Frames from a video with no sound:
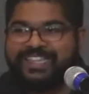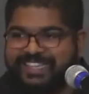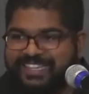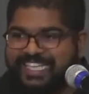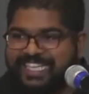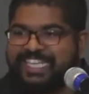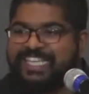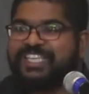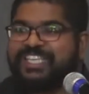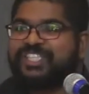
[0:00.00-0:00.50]

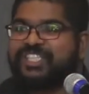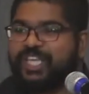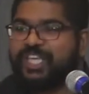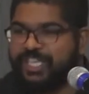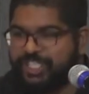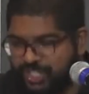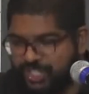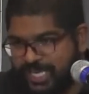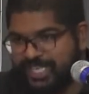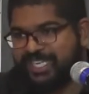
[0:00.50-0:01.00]
these
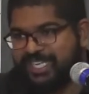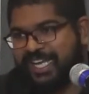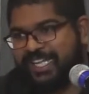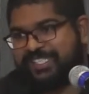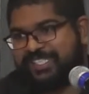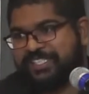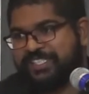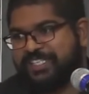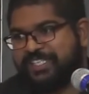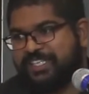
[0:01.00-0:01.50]

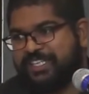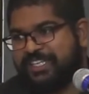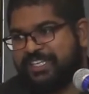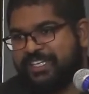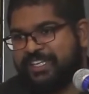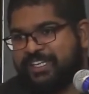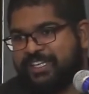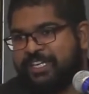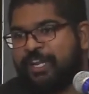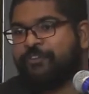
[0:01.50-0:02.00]
Gentiles.
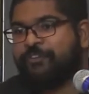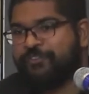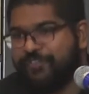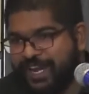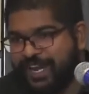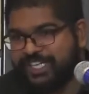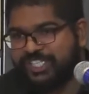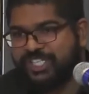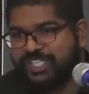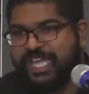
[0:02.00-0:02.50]
Now,
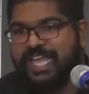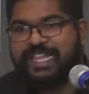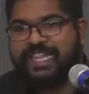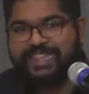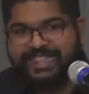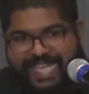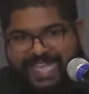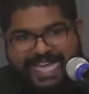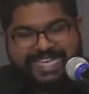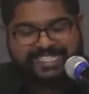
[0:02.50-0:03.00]
friends,
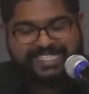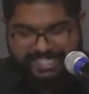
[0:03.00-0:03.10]
that's